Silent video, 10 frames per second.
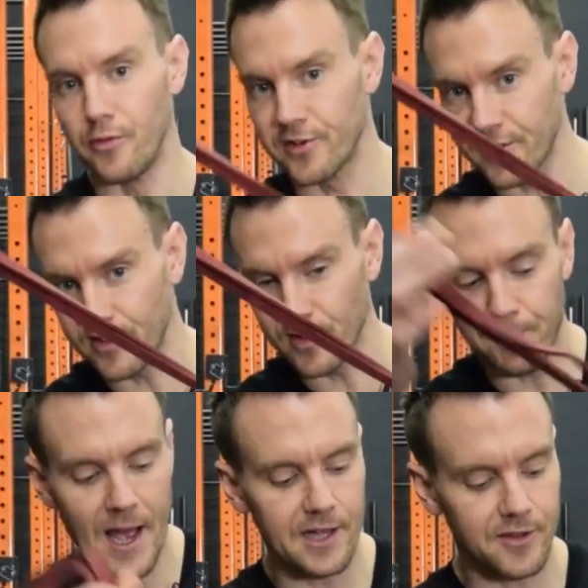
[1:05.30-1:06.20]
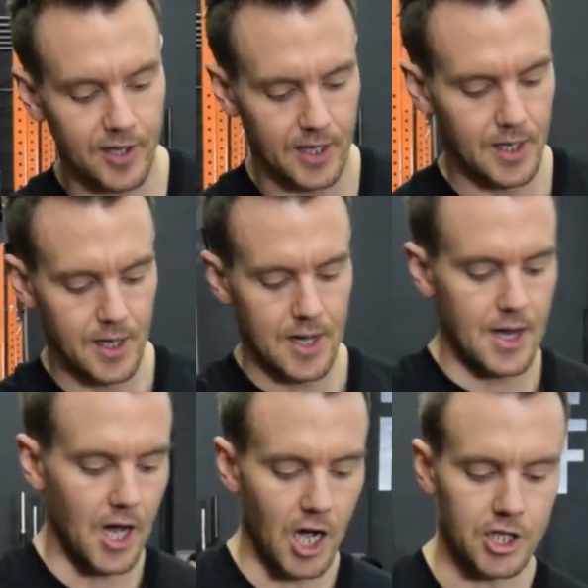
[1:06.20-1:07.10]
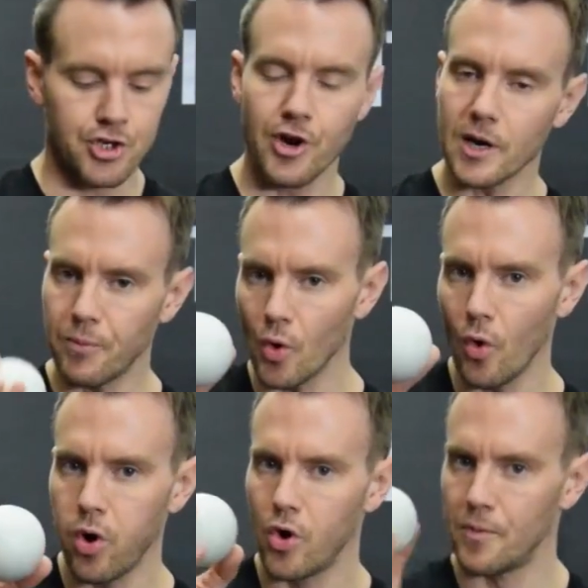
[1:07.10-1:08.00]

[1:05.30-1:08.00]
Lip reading: resistance bands, a trigger ball